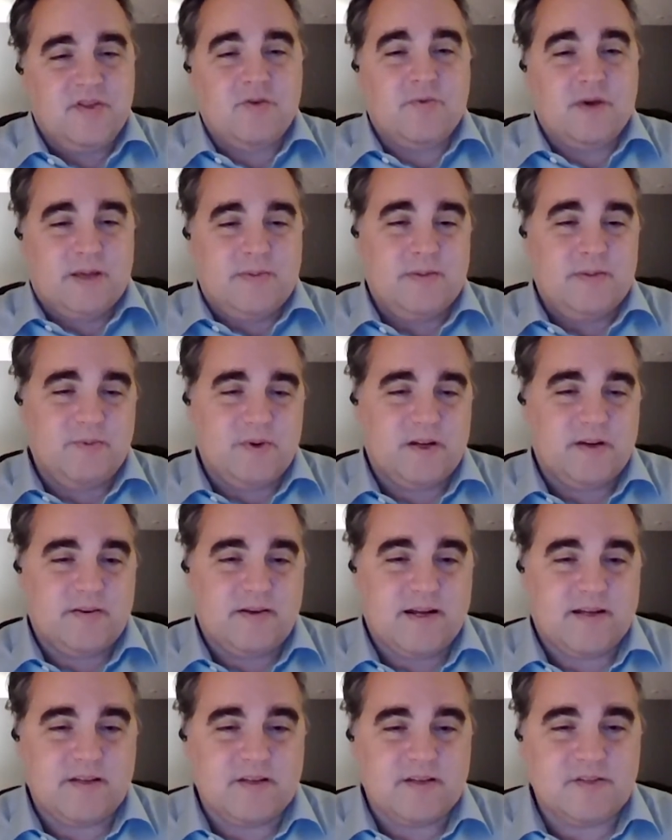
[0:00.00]
the way people
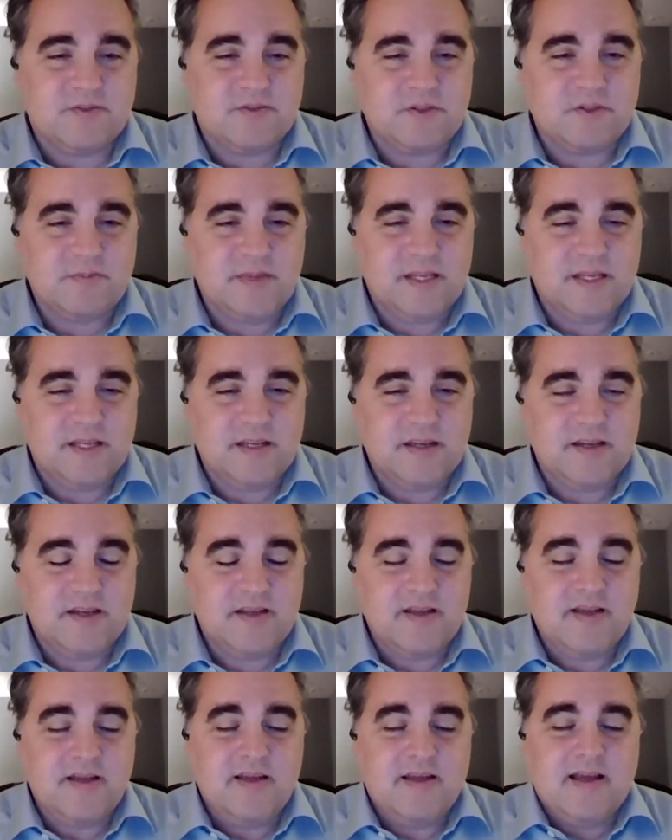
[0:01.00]
interact on social media
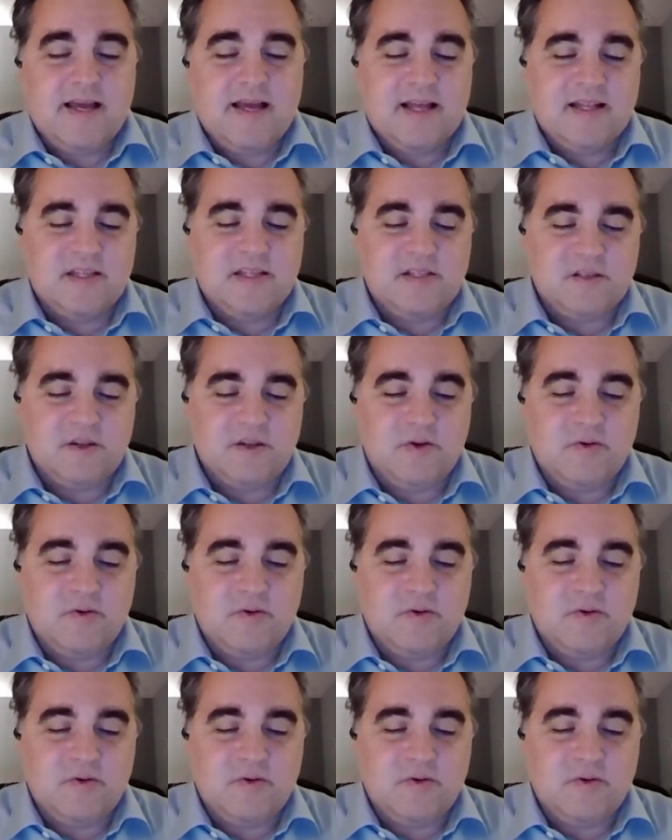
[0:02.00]
and